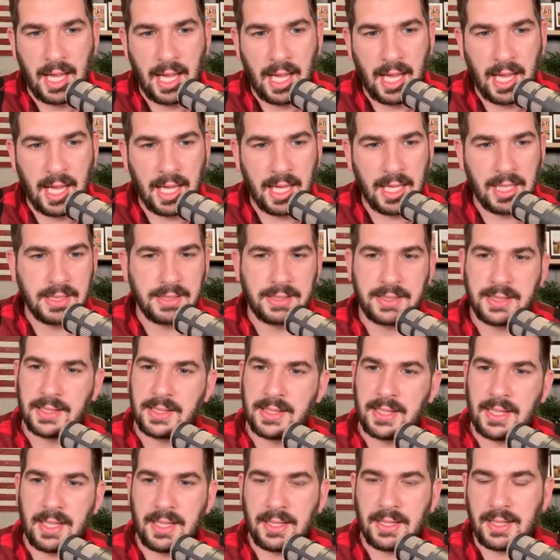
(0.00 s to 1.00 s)
And to
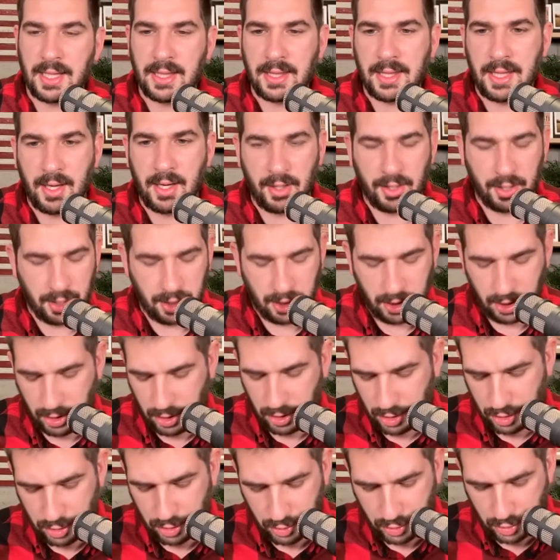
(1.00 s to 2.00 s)
think that they are going to
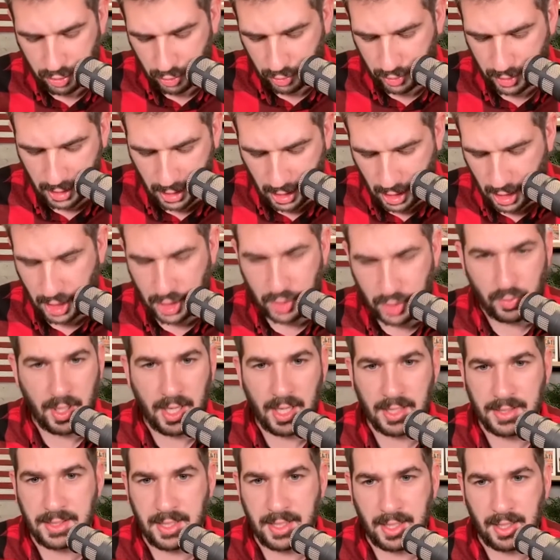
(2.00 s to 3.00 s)
either do triage right
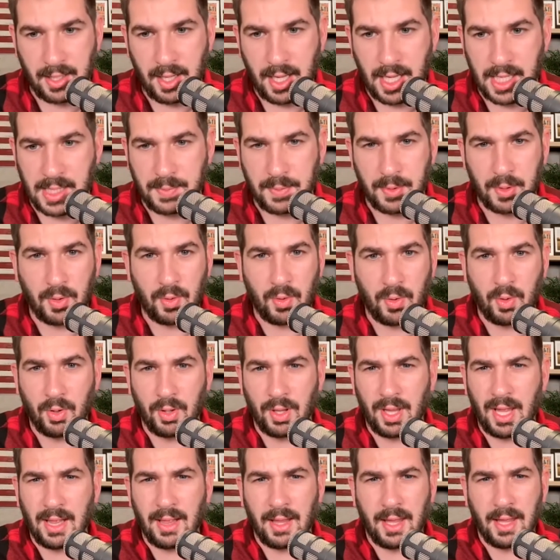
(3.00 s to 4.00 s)
outside the hospital or
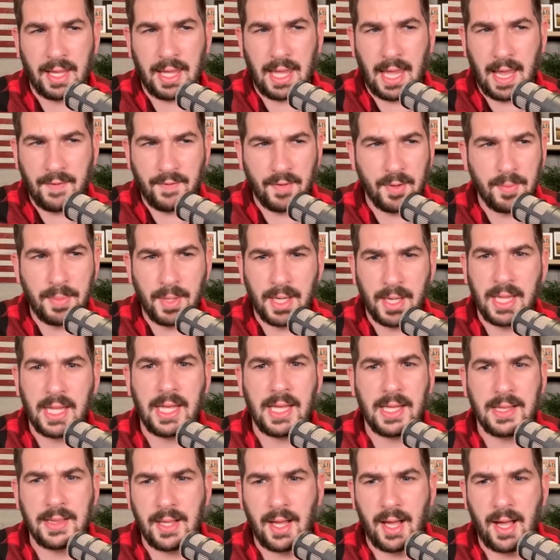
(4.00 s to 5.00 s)
that like everybody
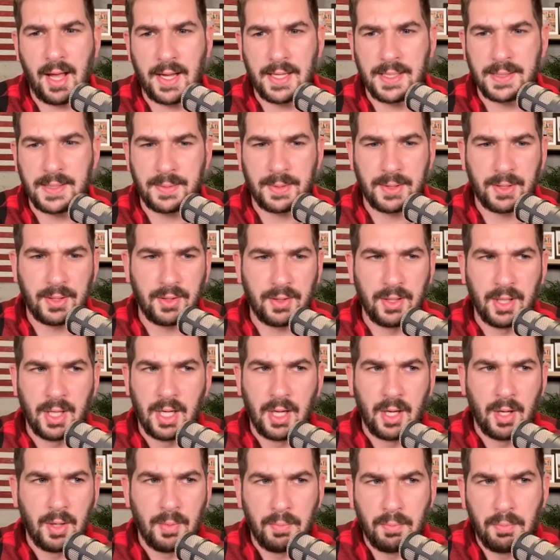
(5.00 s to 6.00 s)
in the hospital
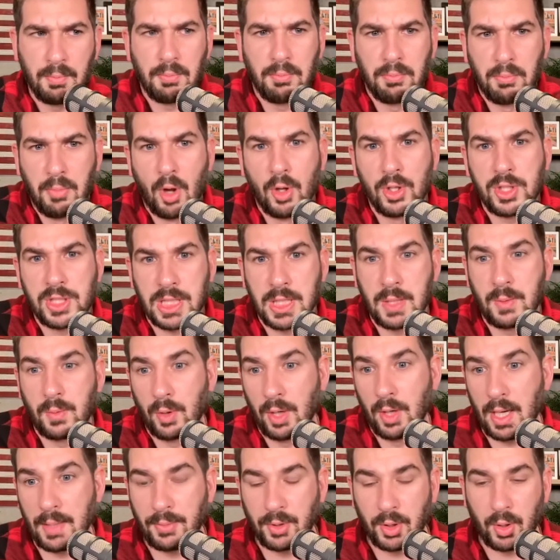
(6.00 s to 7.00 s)
mostly
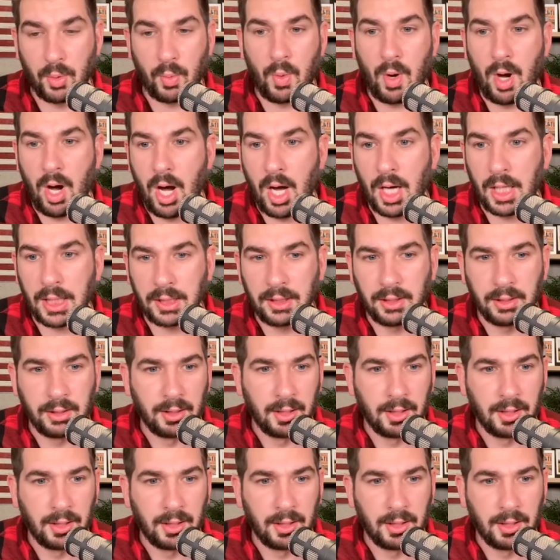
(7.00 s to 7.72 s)
were able to walk.